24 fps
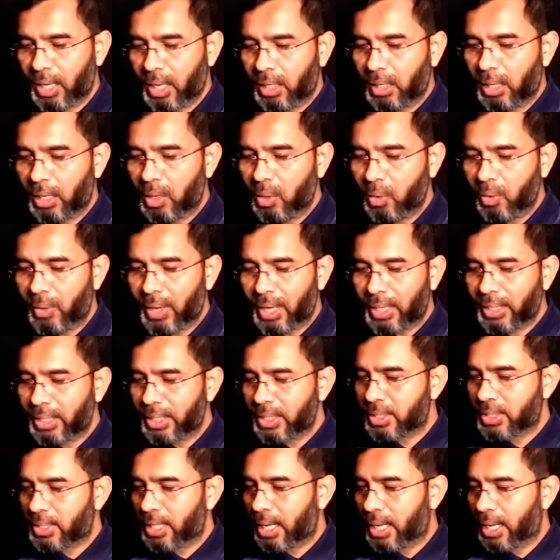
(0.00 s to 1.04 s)
Now look at
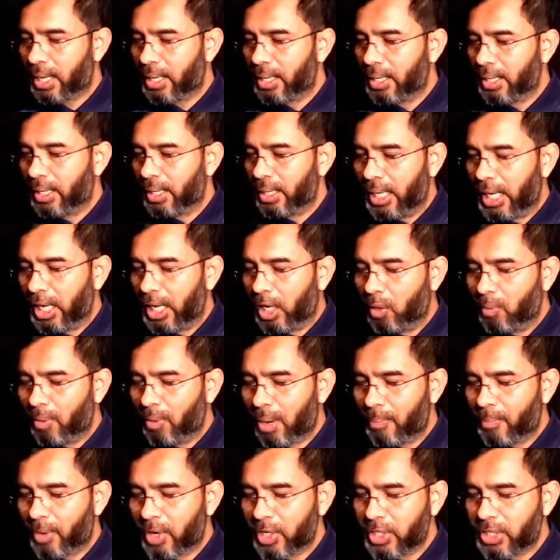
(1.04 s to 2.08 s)
this, the
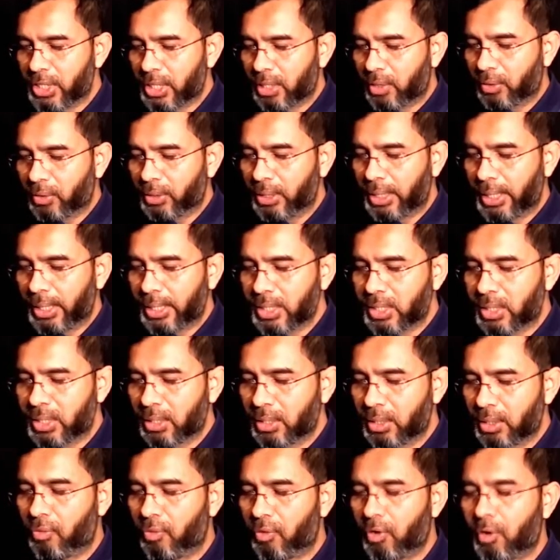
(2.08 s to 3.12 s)
equilibrium moisture content is
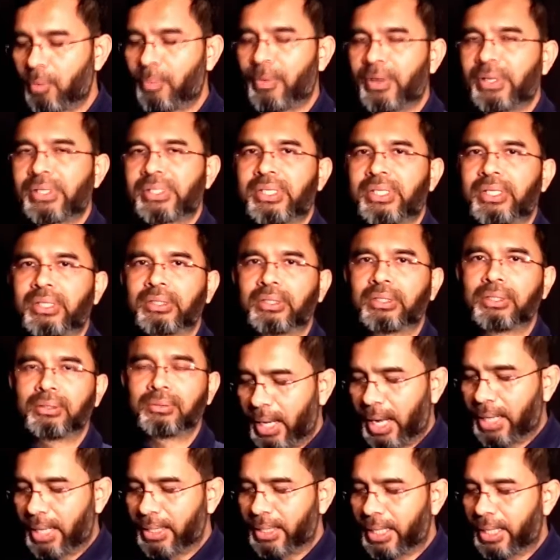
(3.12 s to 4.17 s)
4%
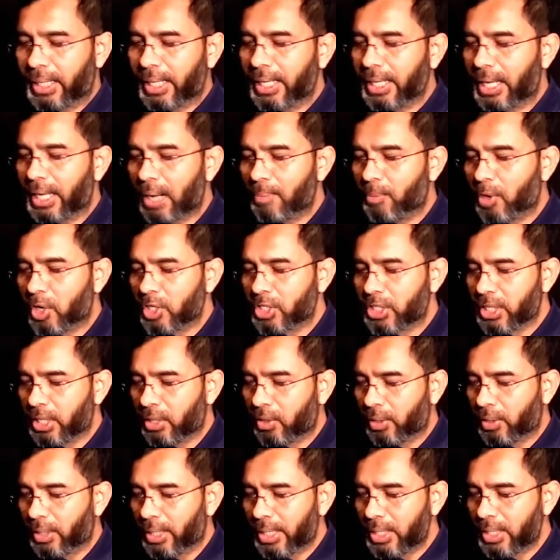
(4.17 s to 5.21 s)
and the critical moisture
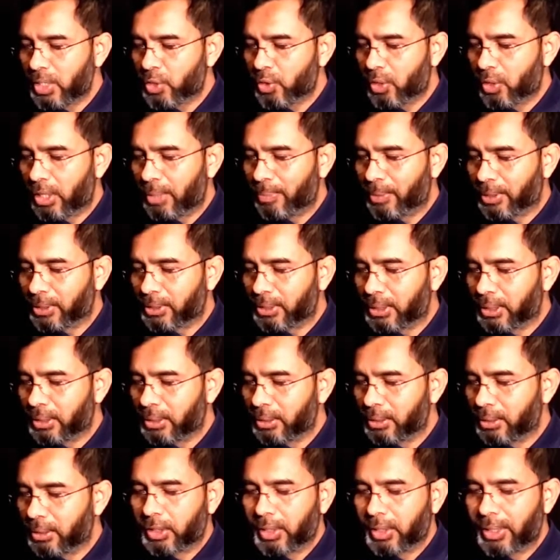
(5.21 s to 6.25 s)
content is 20%.
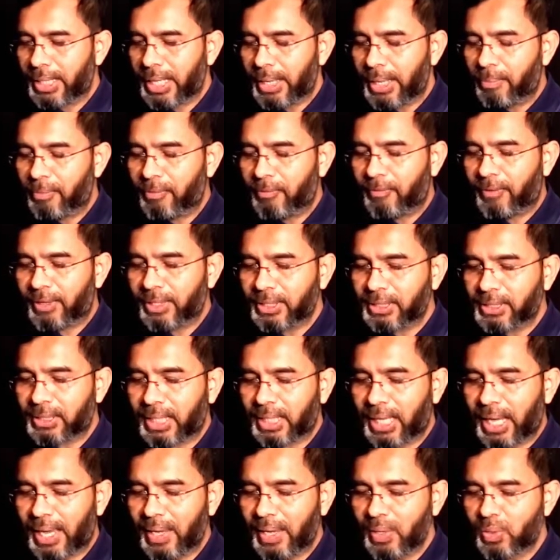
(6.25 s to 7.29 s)
So in the first
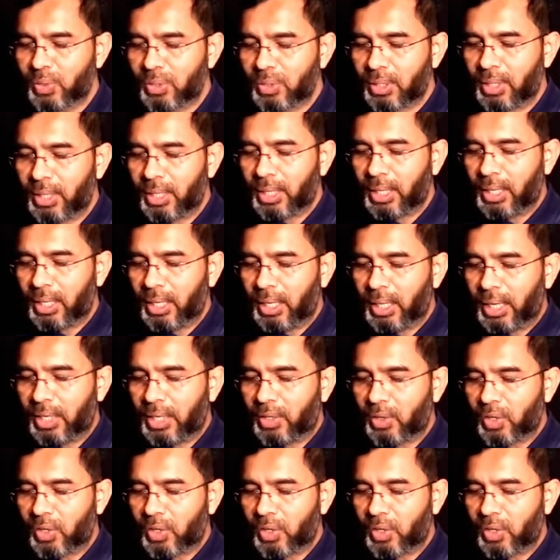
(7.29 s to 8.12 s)
case, it